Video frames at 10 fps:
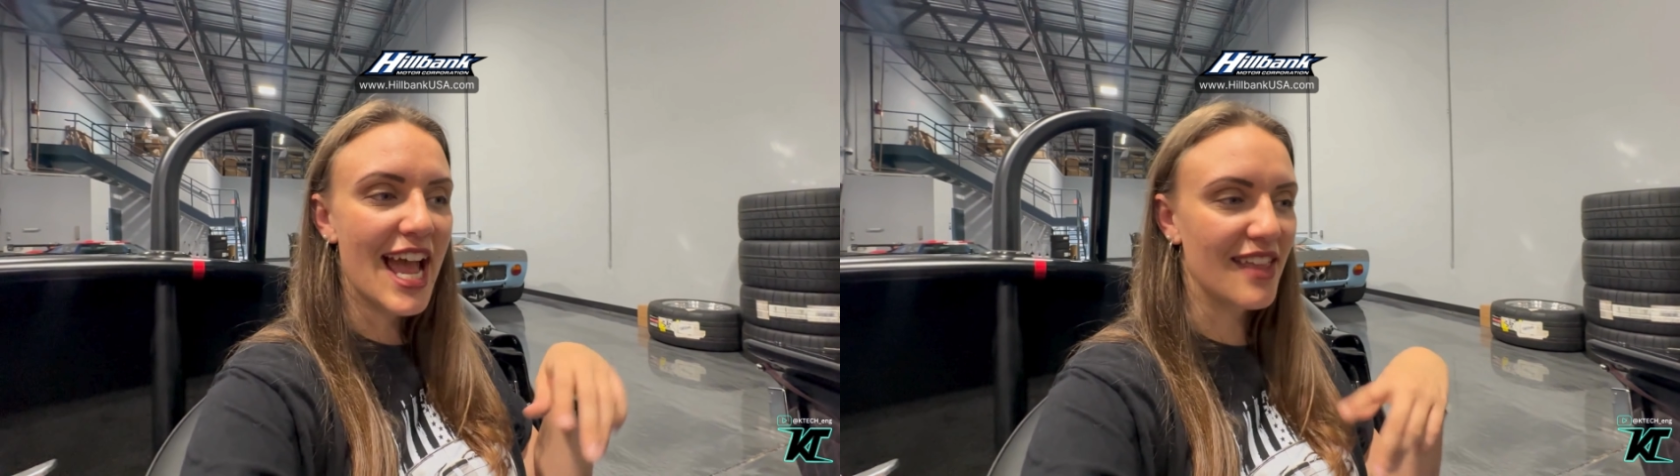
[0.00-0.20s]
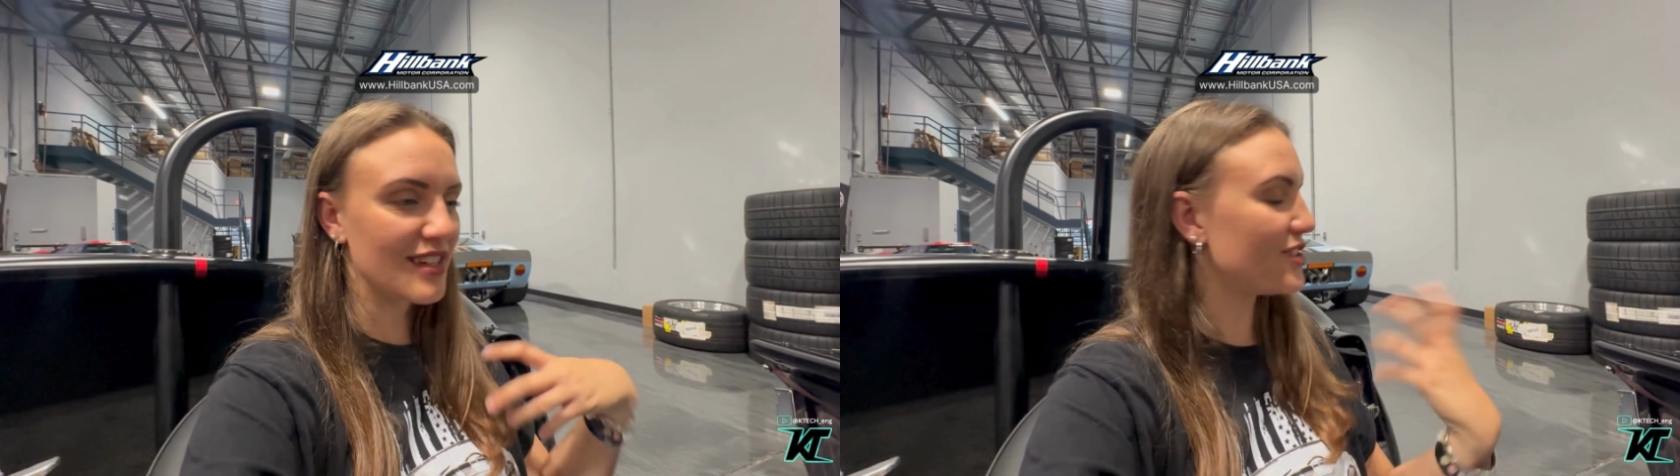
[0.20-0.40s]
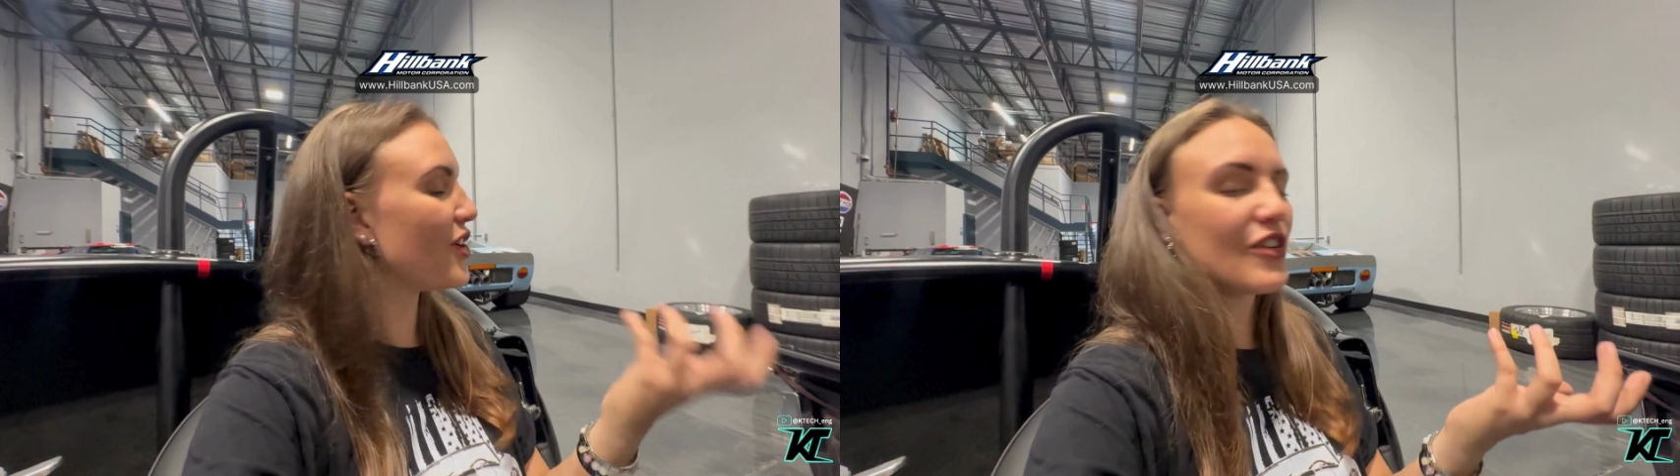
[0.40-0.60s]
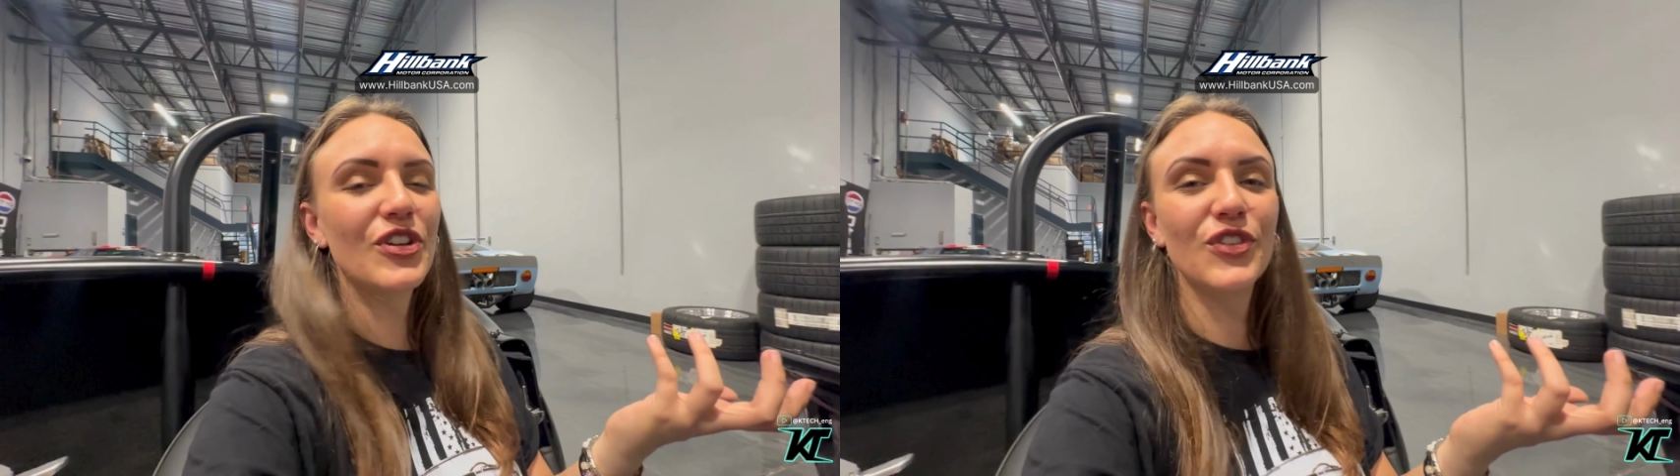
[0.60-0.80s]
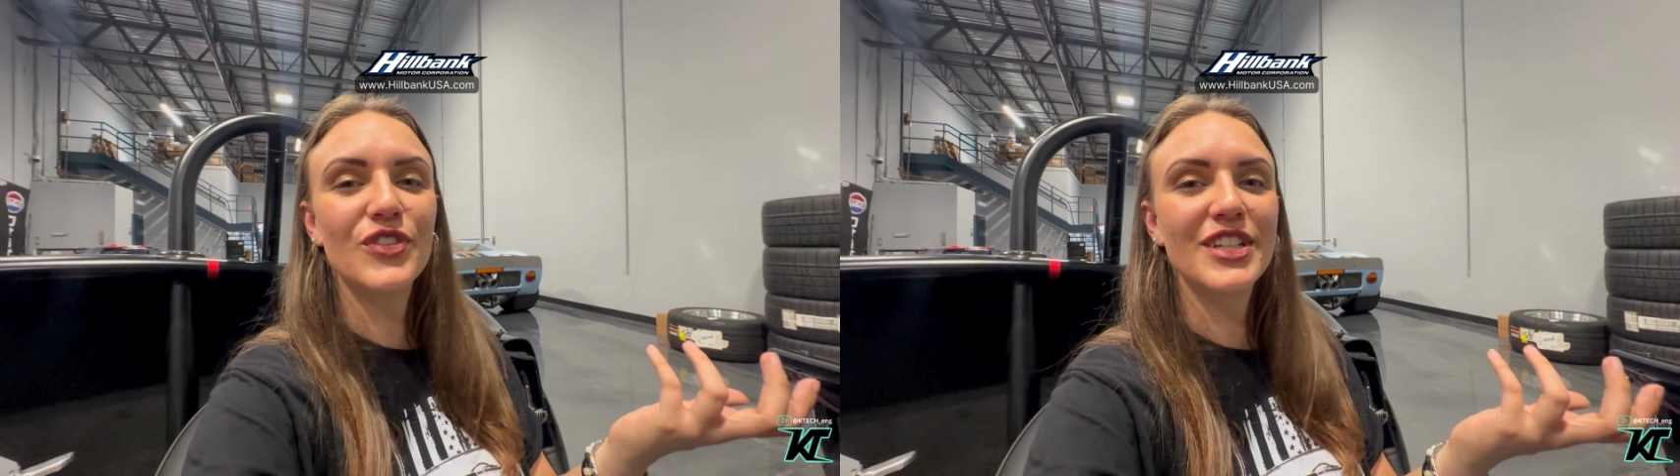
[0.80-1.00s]
and then turn
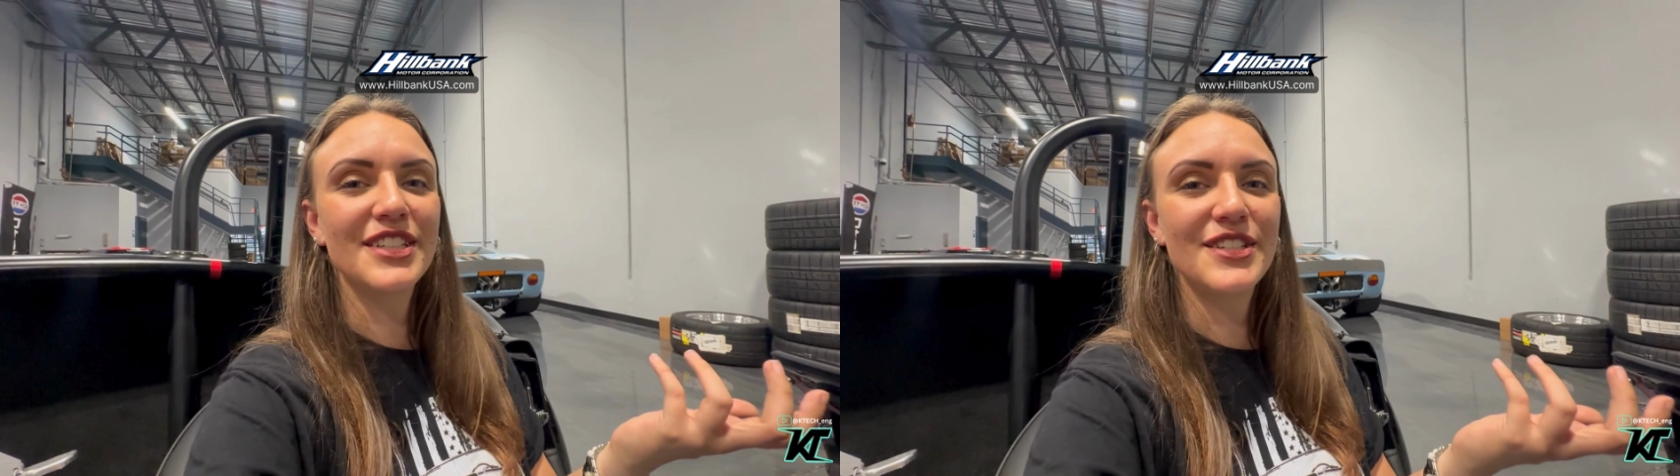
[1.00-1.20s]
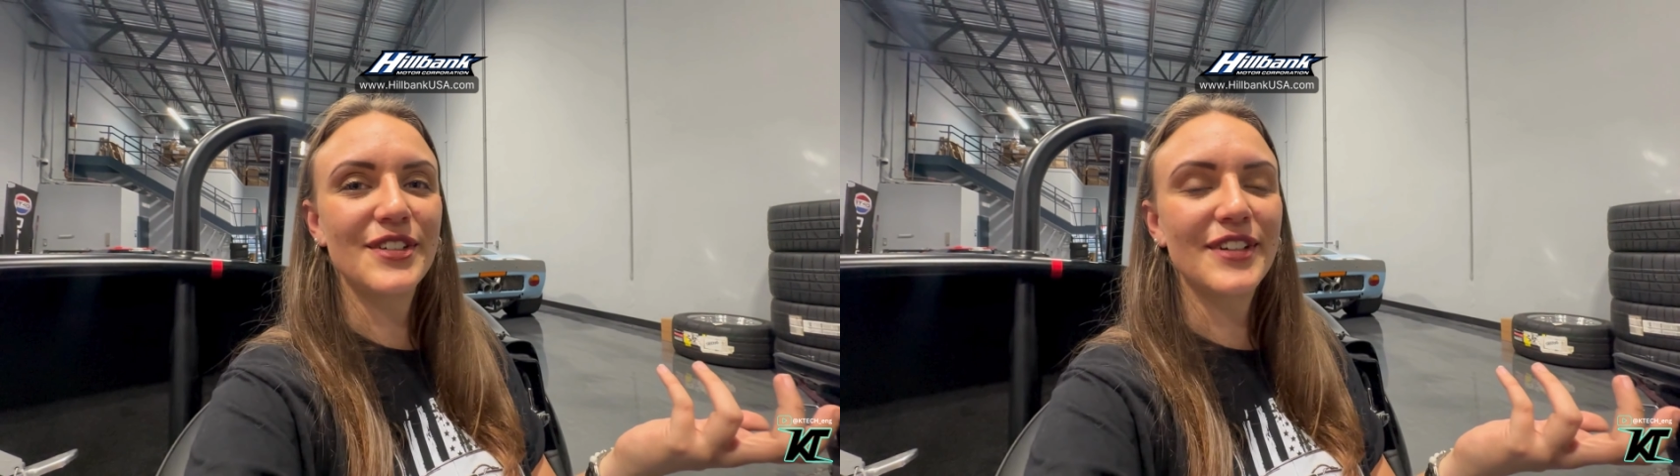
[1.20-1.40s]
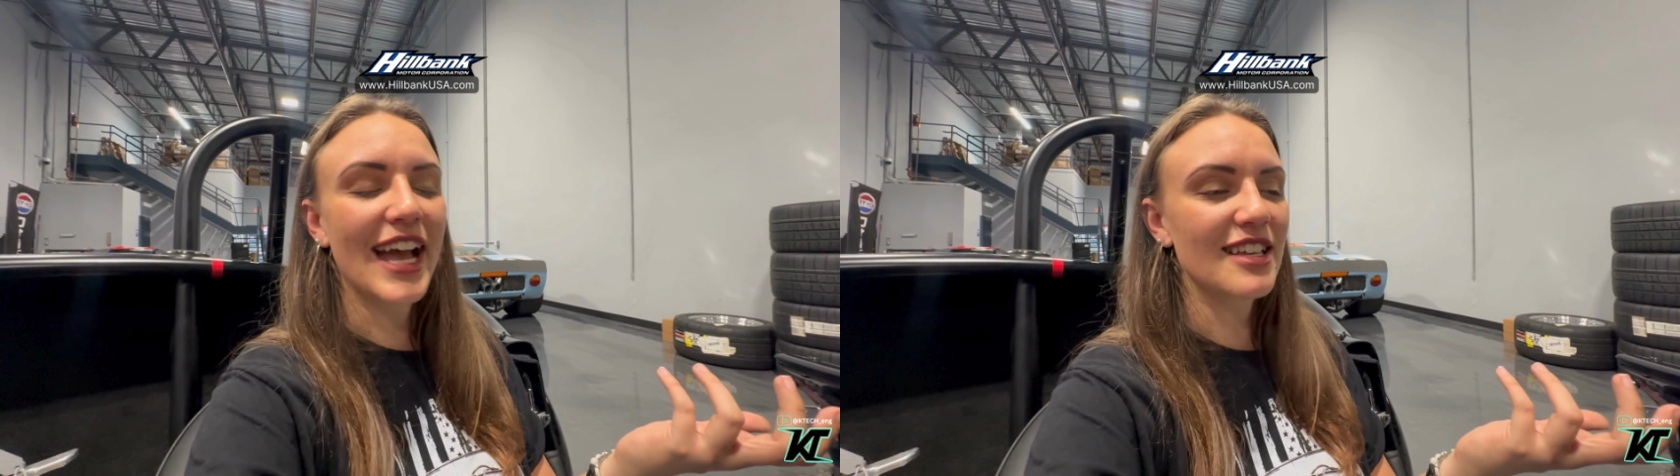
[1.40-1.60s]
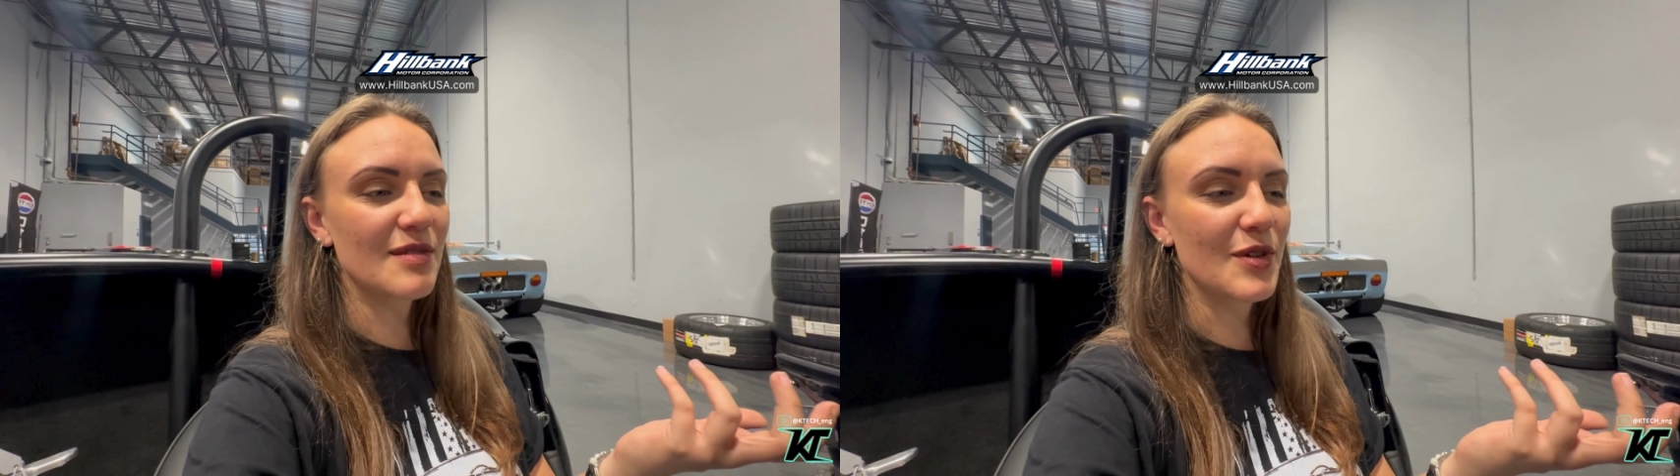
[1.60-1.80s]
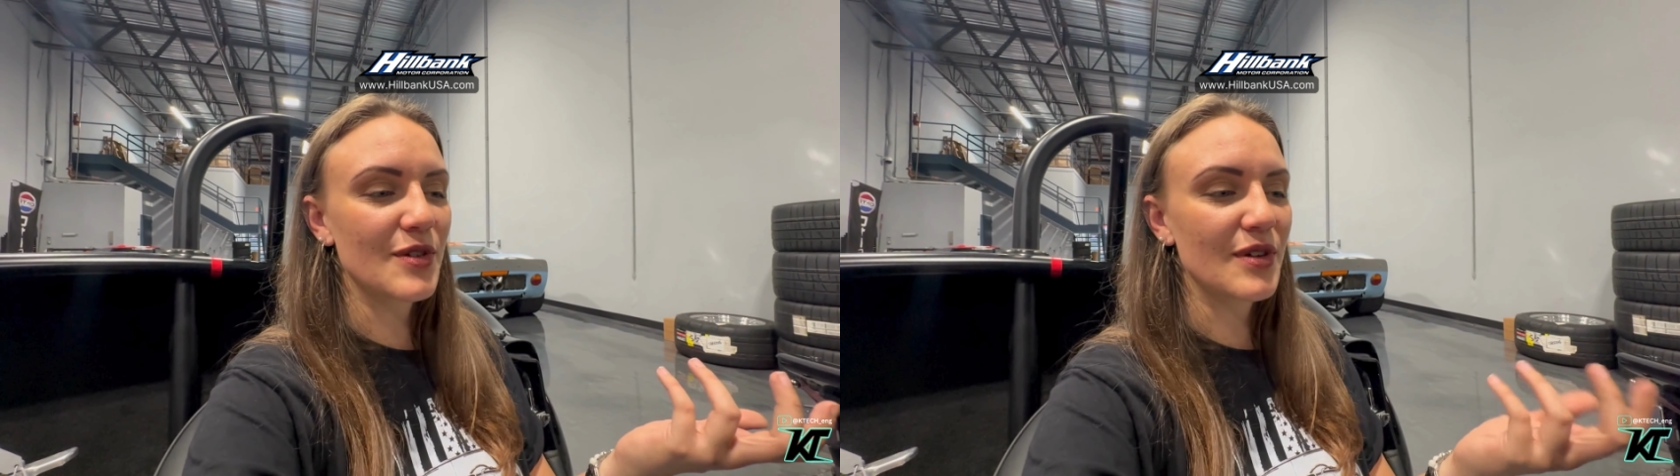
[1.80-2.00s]
over into your
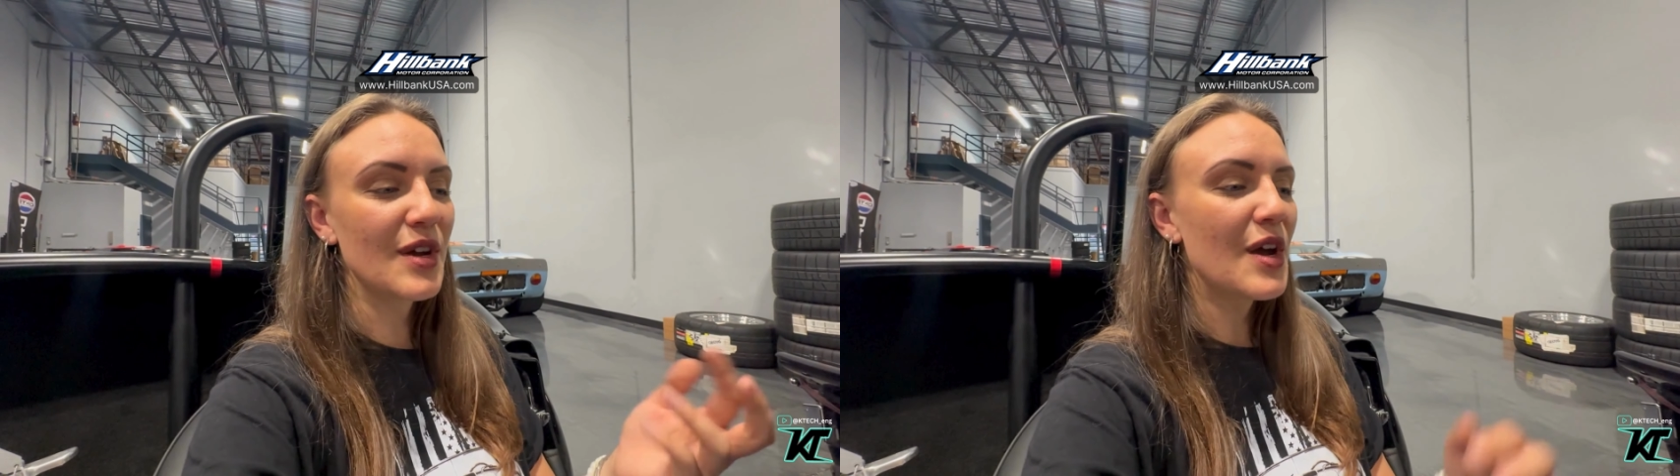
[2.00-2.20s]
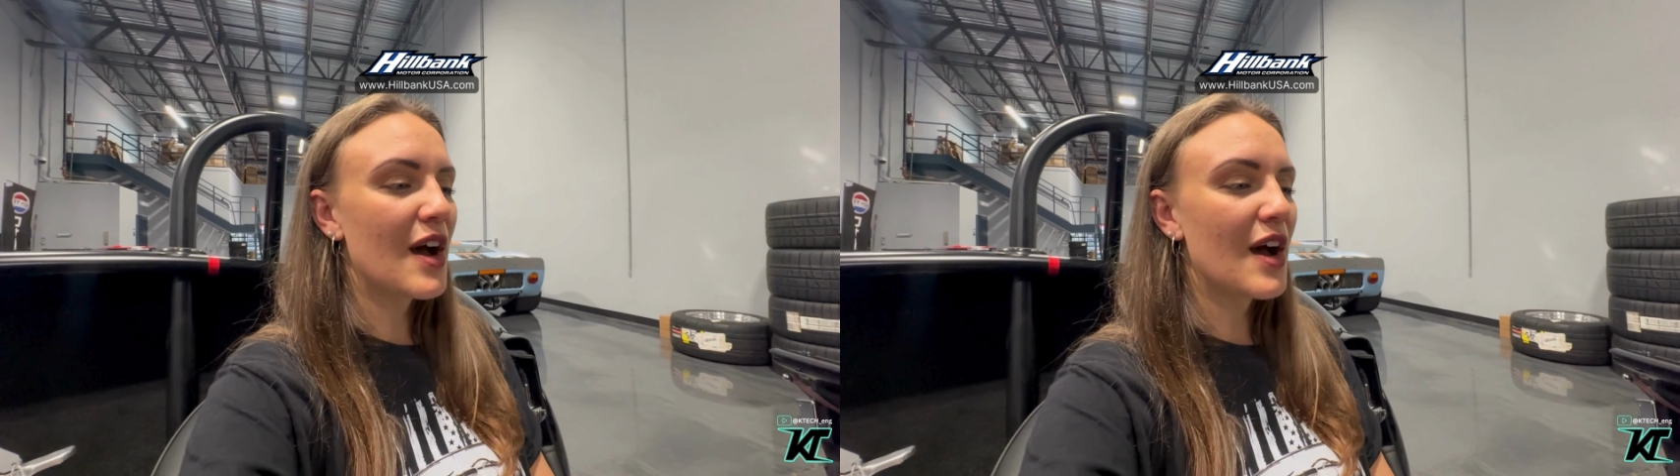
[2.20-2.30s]
gas motor